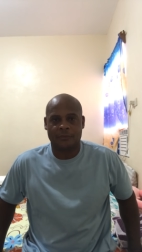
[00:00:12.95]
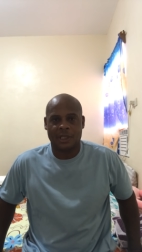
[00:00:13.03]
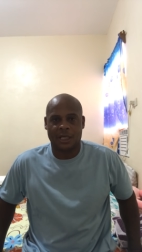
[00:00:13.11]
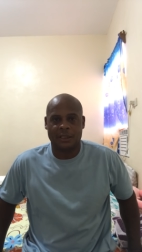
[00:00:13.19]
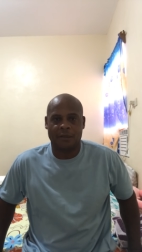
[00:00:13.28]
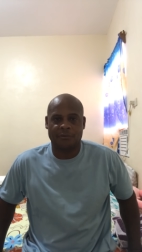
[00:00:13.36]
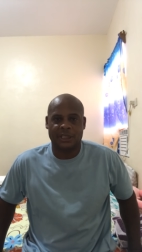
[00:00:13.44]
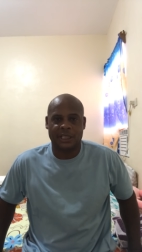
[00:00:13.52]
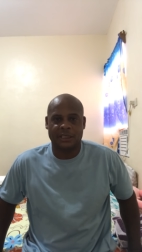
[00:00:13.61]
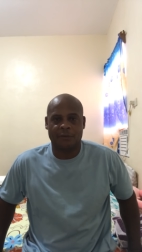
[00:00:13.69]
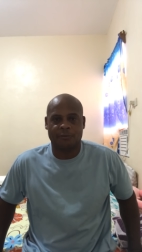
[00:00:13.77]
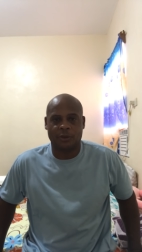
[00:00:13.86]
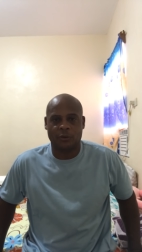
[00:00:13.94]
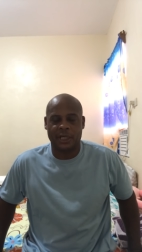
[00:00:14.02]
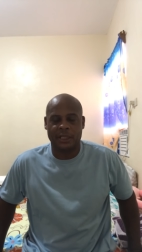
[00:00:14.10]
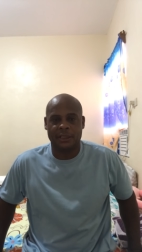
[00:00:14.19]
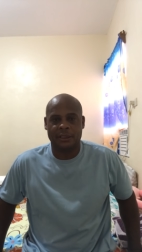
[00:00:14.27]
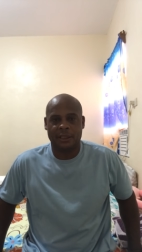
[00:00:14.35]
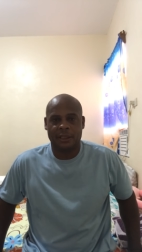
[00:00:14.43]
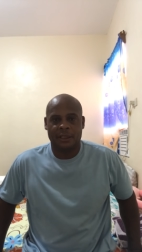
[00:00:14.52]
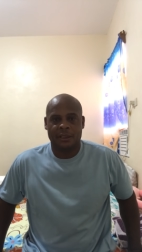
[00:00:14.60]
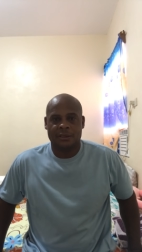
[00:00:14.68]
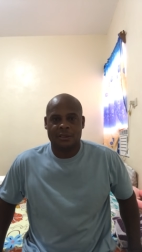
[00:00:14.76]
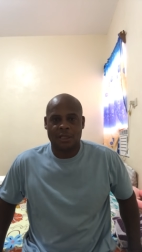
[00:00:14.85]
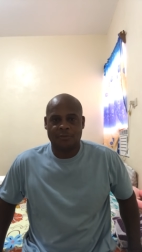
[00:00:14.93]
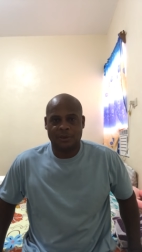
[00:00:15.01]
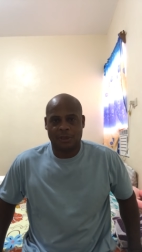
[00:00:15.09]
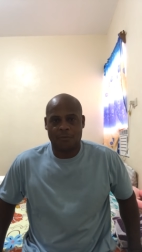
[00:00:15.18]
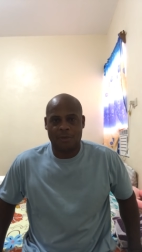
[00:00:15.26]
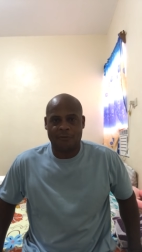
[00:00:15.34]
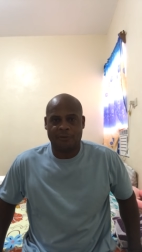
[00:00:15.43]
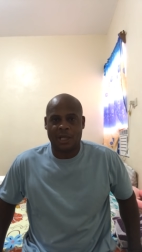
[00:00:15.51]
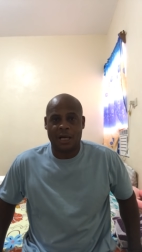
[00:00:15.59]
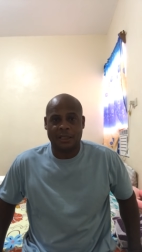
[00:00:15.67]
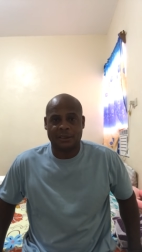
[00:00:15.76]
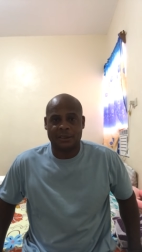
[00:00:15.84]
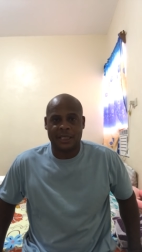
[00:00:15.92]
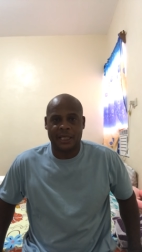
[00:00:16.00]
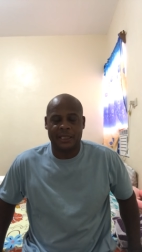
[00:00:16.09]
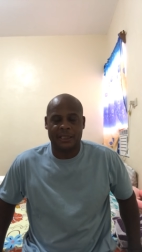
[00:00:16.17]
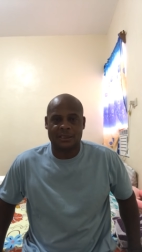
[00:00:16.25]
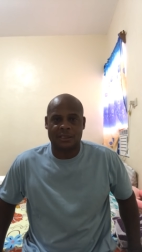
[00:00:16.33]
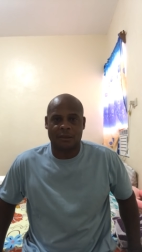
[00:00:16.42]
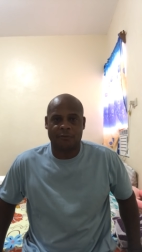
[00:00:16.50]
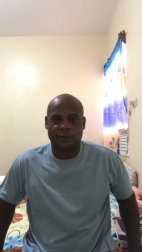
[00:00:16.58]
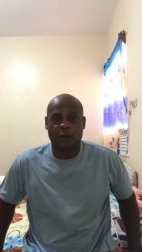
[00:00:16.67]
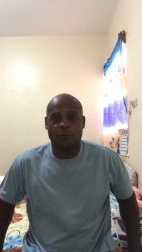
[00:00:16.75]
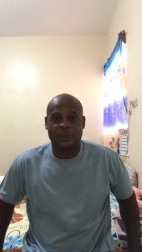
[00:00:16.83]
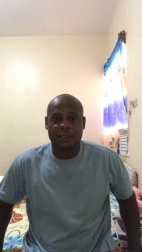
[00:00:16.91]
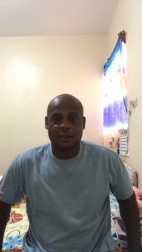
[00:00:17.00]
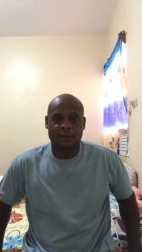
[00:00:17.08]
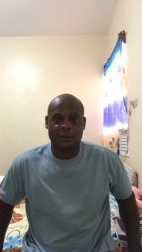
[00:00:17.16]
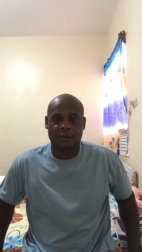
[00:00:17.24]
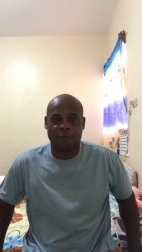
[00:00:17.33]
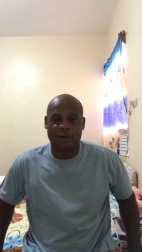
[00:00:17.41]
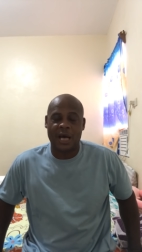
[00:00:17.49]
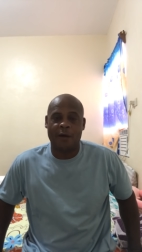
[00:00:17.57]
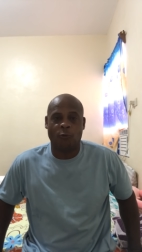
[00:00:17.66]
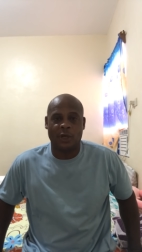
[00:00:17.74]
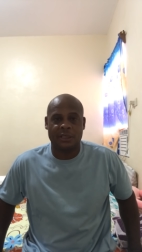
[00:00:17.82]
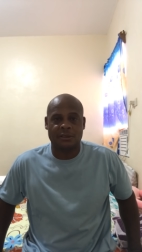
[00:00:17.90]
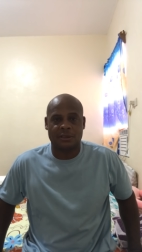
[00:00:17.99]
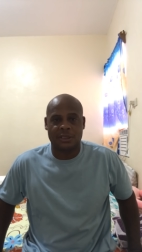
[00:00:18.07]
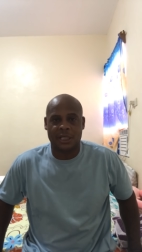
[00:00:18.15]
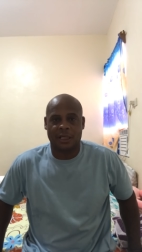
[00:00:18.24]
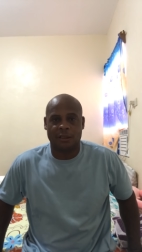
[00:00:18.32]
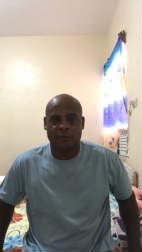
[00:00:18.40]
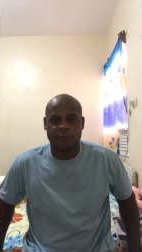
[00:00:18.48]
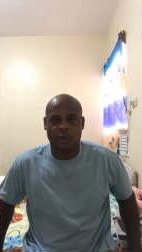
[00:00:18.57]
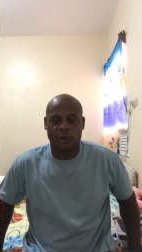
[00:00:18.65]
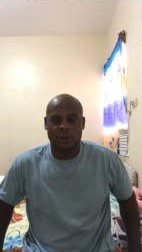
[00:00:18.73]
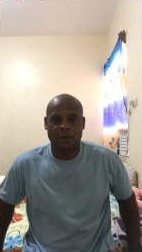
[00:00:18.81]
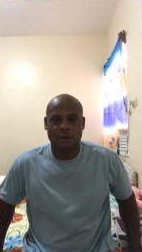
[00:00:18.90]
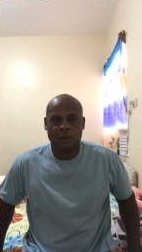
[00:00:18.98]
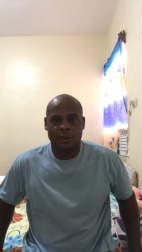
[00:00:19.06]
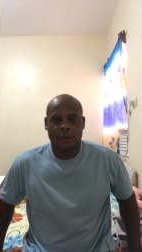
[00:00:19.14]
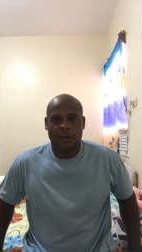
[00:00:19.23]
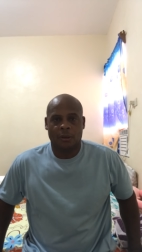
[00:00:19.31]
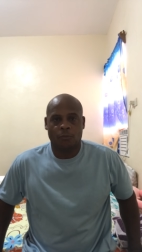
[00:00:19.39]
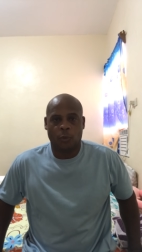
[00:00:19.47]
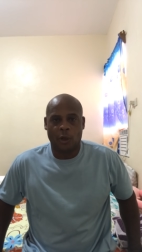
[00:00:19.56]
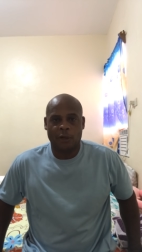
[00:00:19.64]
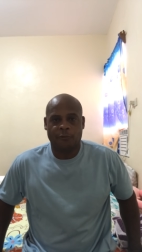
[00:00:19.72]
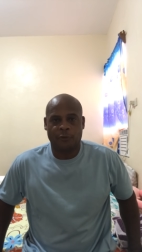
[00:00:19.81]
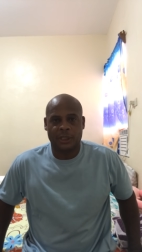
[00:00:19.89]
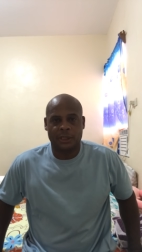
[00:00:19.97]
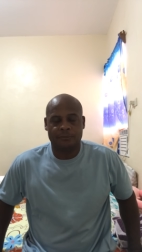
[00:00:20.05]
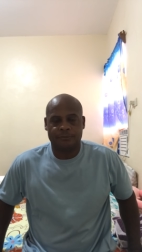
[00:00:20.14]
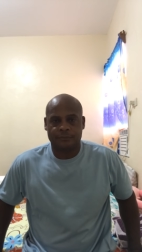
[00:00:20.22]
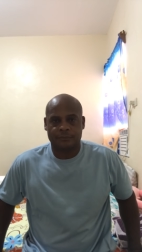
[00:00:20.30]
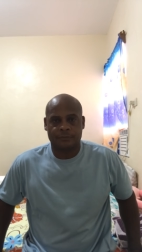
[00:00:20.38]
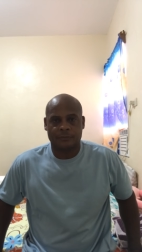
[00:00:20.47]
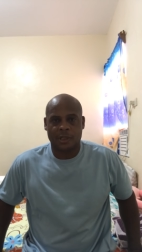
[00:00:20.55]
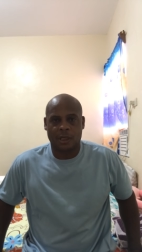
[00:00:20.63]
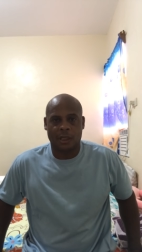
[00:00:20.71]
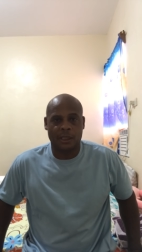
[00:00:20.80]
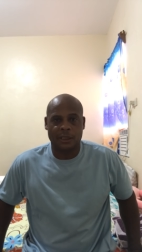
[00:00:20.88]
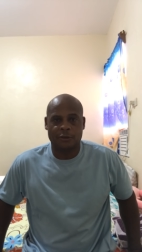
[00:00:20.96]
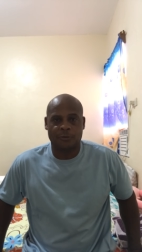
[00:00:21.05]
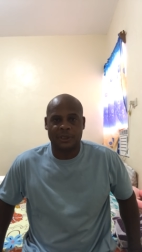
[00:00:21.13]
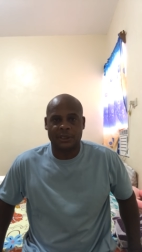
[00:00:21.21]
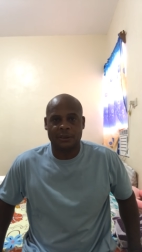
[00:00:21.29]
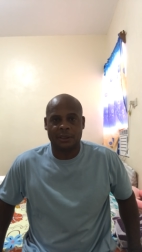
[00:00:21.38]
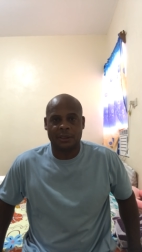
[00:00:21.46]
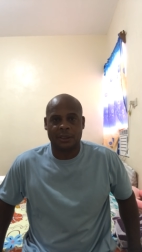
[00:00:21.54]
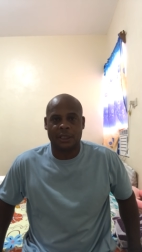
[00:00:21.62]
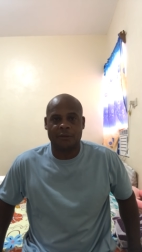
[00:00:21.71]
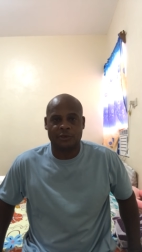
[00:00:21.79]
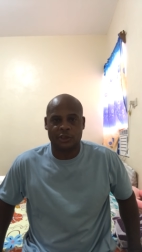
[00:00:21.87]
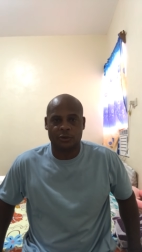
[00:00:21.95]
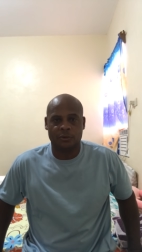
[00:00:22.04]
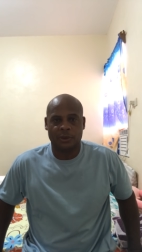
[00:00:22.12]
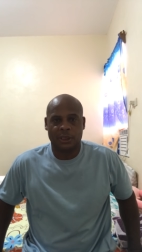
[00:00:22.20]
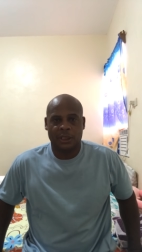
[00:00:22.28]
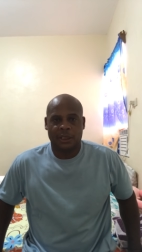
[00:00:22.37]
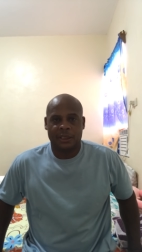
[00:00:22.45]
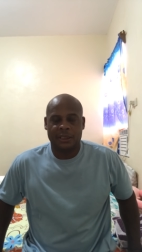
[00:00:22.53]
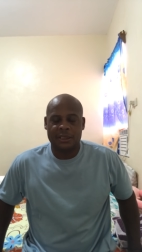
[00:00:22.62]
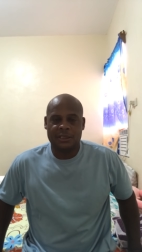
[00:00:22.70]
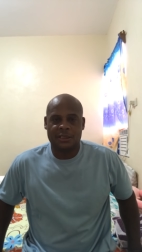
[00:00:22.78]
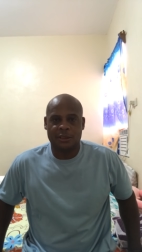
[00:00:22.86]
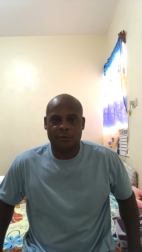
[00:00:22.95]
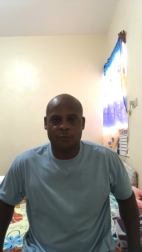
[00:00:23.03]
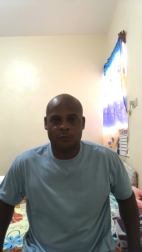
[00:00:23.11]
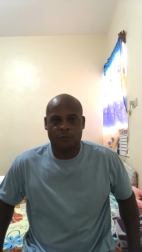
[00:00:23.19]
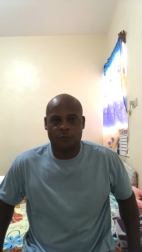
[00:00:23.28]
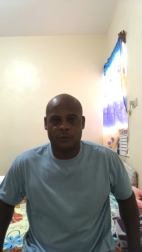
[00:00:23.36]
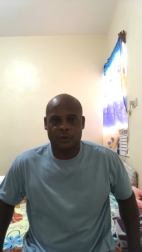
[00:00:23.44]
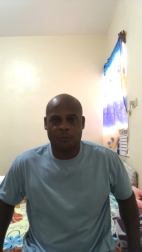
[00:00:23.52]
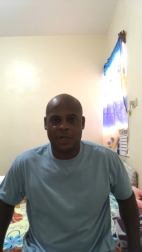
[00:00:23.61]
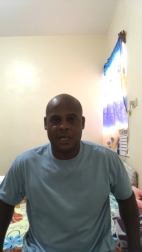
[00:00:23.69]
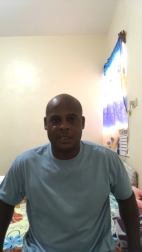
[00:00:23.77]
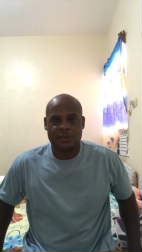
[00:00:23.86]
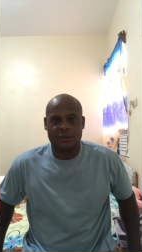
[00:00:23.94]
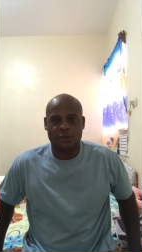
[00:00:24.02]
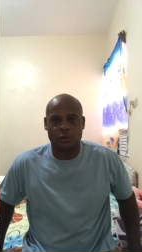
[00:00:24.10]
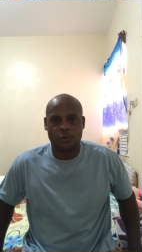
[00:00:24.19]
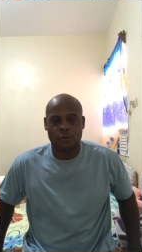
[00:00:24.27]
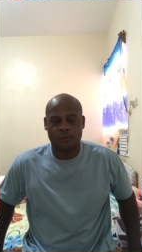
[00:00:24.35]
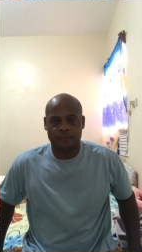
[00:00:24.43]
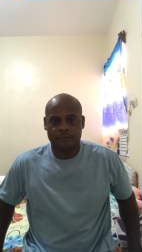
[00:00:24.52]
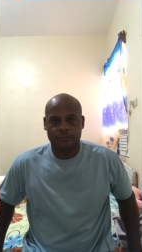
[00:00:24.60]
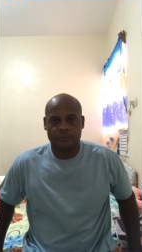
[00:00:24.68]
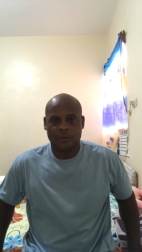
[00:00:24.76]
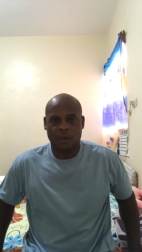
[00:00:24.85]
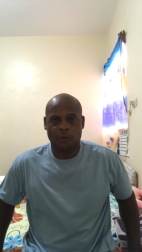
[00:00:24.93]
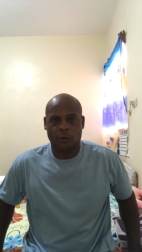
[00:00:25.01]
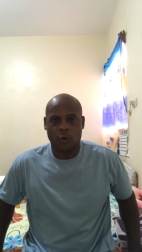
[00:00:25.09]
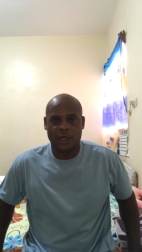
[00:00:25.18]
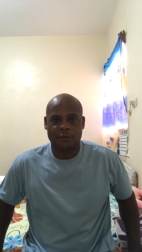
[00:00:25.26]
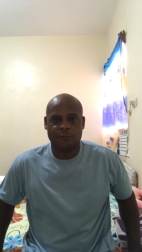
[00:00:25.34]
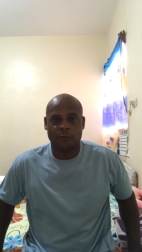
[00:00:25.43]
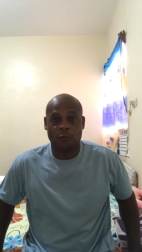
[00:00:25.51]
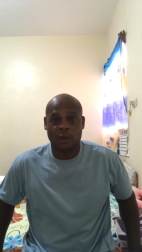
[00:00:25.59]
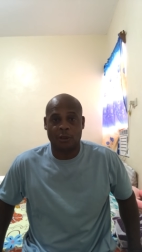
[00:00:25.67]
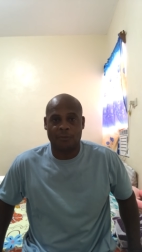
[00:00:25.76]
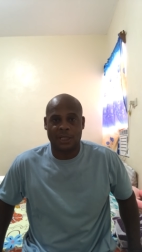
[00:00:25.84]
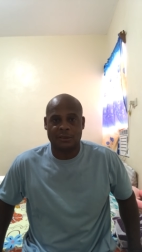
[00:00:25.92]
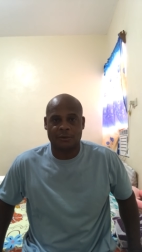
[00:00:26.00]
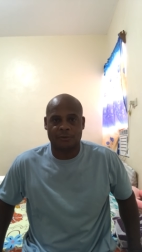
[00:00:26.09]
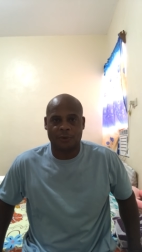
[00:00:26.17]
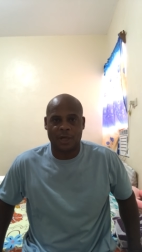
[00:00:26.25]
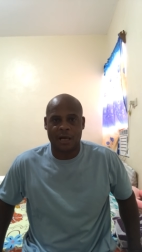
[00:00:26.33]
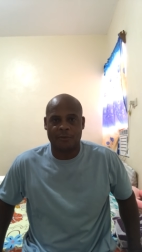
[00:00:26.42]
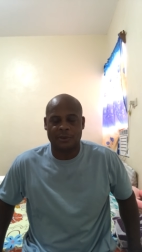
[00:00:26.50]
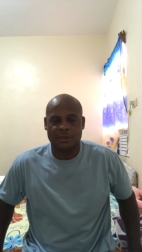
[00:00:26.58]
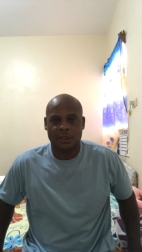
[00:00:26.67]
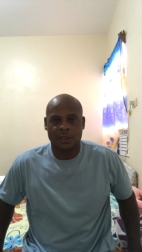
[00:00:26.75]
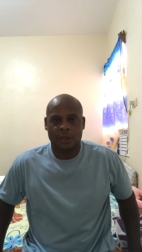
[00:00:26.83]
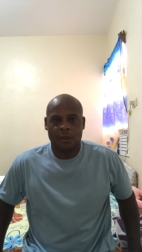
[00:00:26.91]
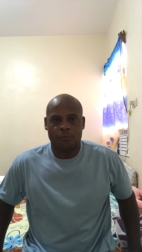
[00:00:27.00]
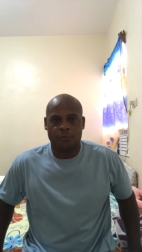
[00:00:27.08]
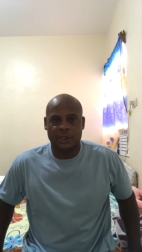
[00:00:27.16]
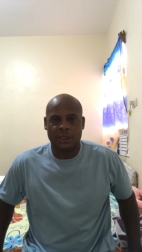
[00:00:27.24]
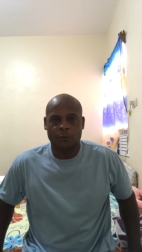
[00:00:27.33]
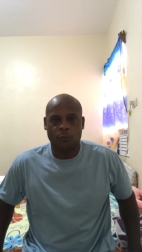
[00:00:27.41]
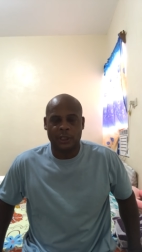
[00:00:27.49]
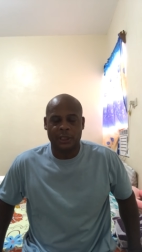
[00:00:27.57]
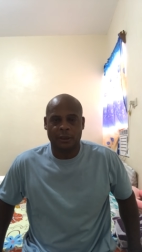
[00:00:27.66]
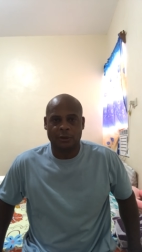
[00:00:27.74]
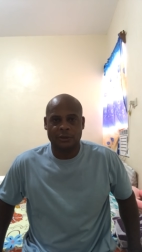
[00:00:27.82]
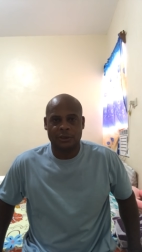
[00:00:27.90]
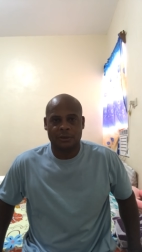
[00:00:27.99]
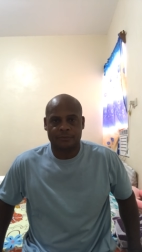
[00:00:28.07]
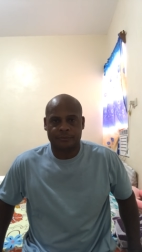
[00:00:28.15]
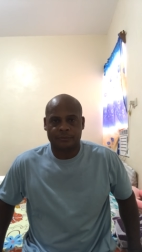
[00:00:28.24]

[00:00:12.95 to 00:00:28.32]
I never take that for granted. Subject of my vlog today is uh, Filipinas. There's five ways to tell if your boyfriend or husband loves you. And this is in response to a request from one of my subscribers, B Wheels.